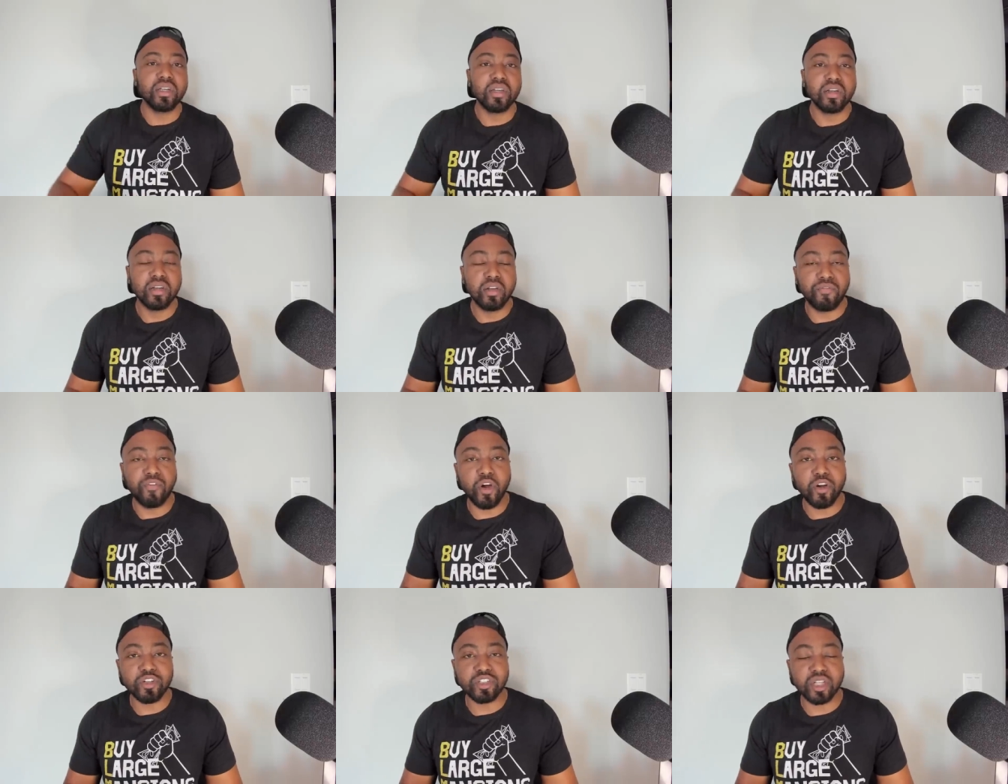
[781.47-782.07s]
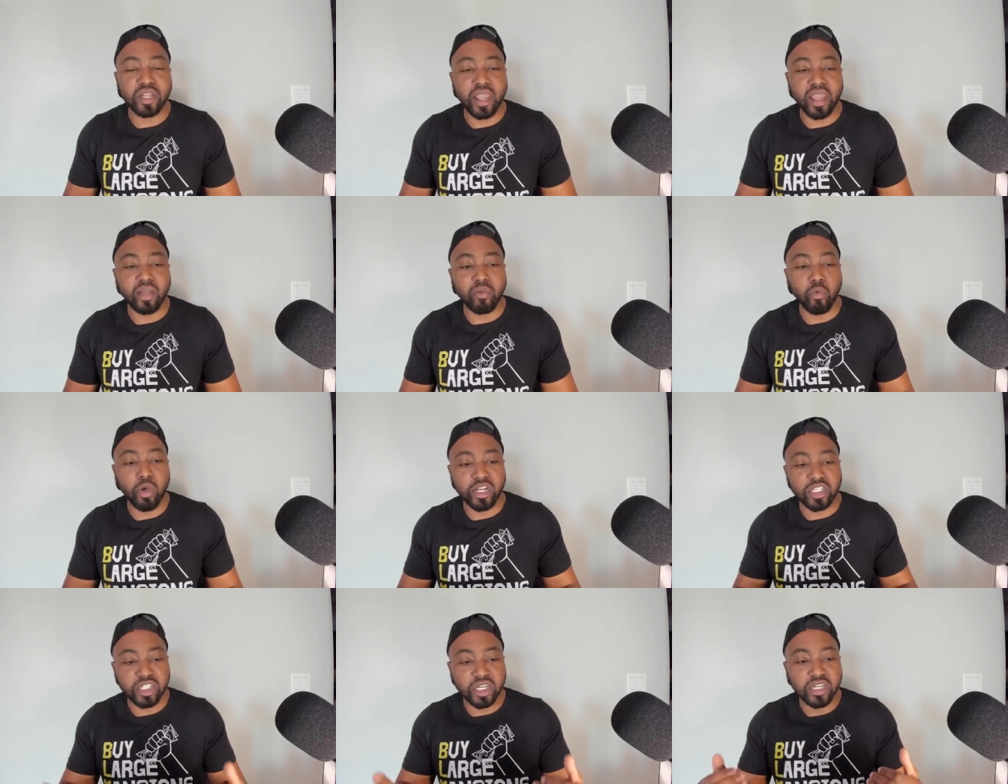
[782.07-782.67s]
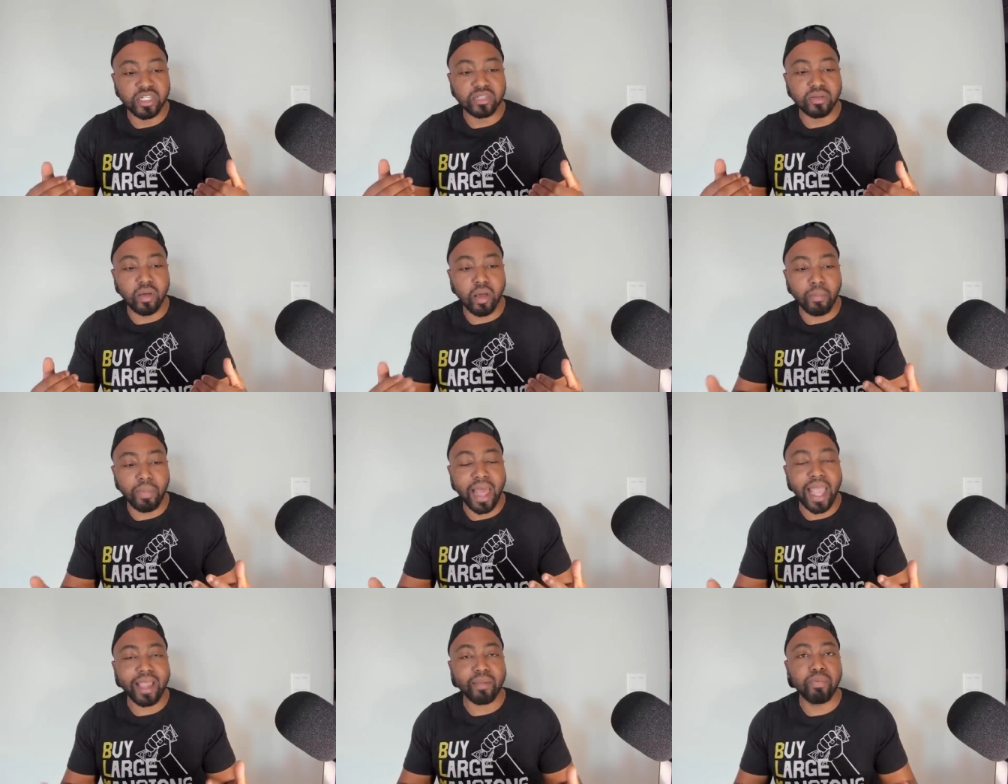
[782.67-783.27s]
the first thing, which is
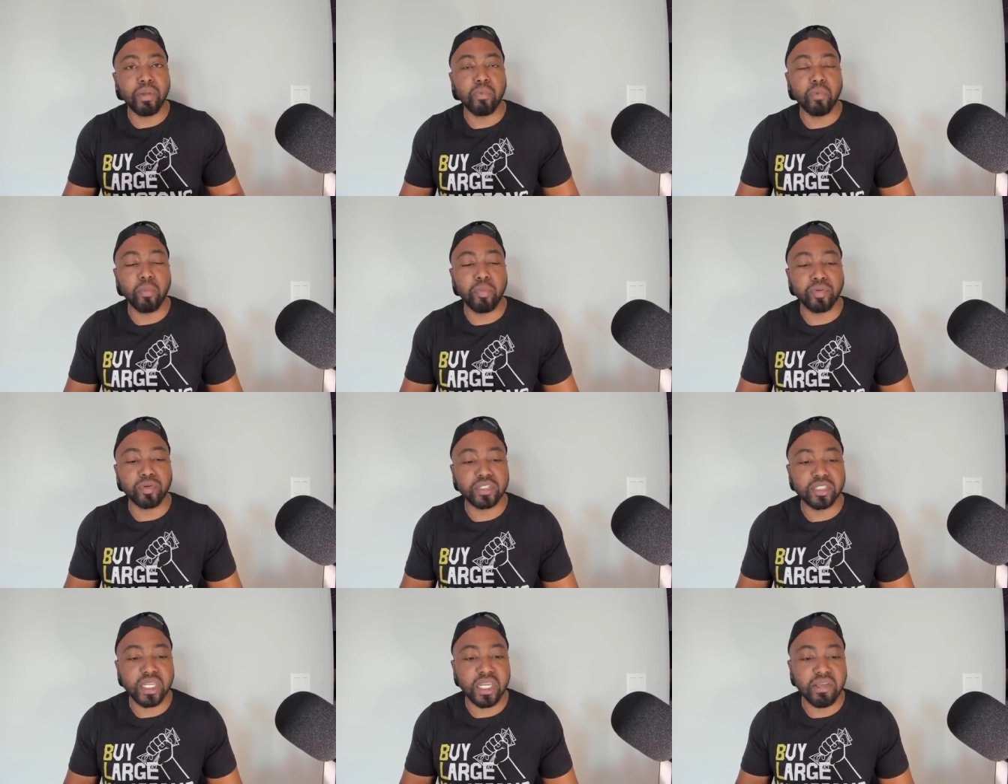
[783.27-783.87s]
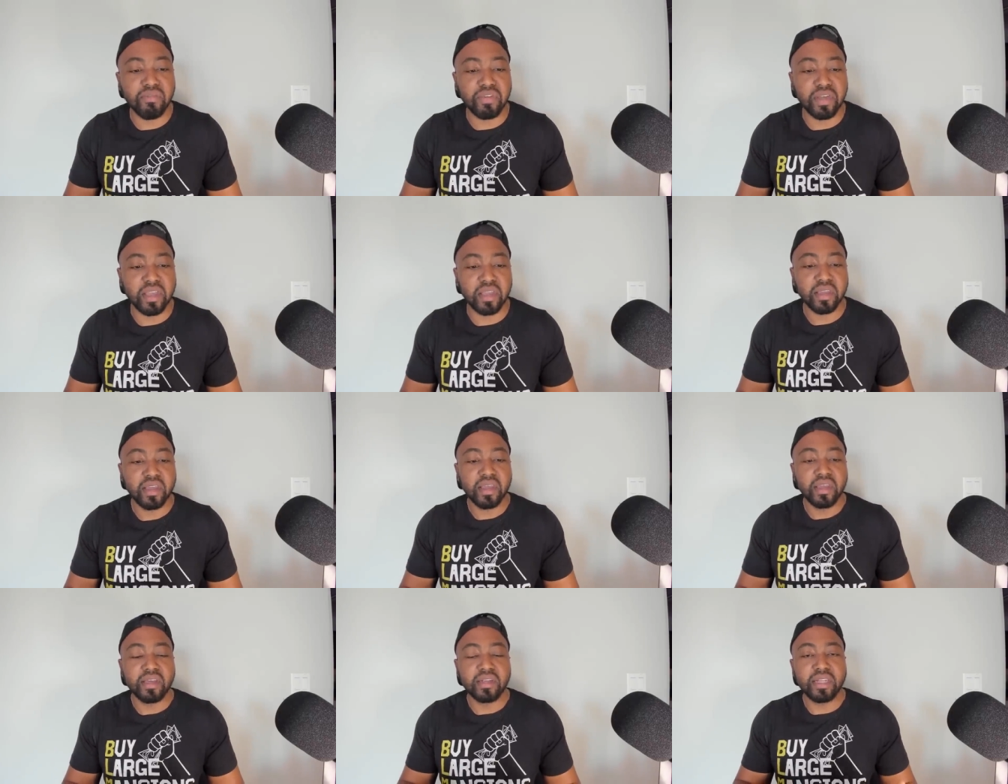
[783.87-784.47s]
black people perceiving